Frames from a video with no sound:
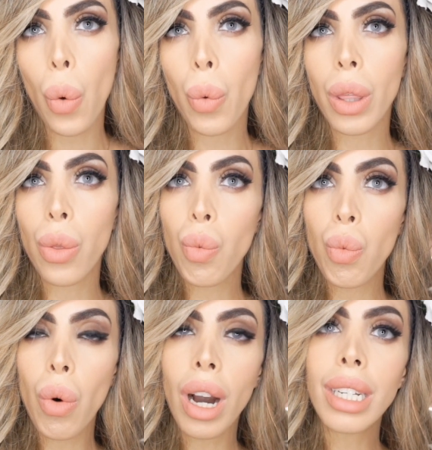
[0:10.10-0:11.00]
with
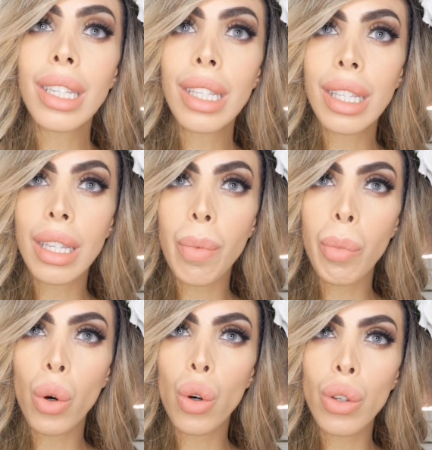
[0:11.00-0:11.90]
one
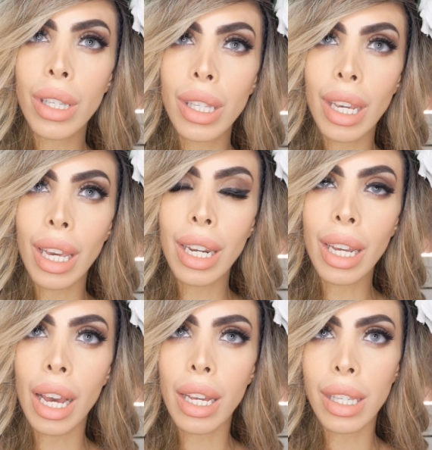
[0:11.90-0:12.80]
simple
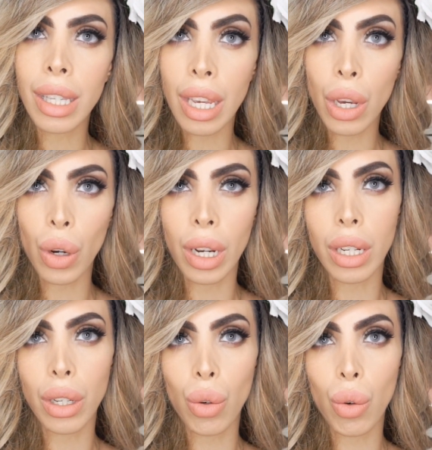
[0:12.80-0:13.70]
skincare
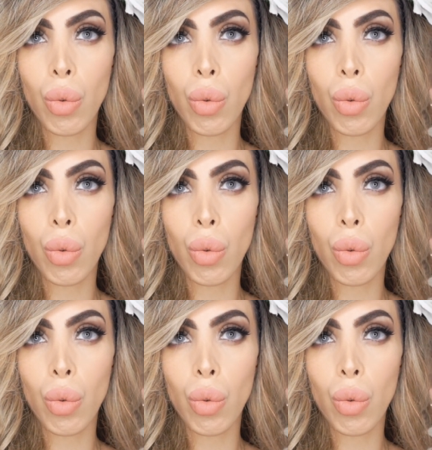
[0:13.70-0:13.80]
secret,